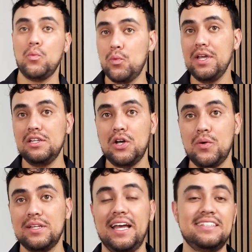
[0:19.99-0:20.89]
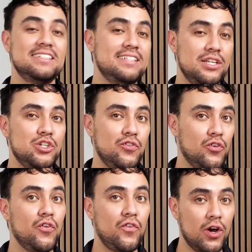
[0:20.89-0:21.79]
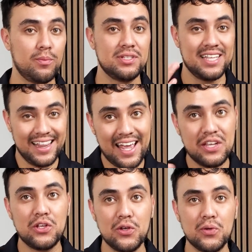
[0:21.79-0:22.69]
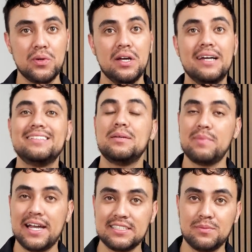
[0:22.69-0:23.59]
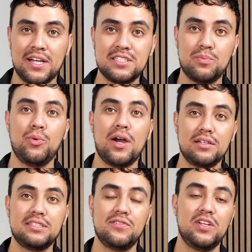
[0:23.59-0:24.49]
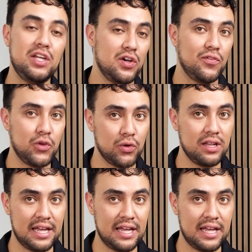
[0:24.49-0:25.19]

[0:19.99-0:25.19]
We know it's essential for farmers like you to maximize the productivity of your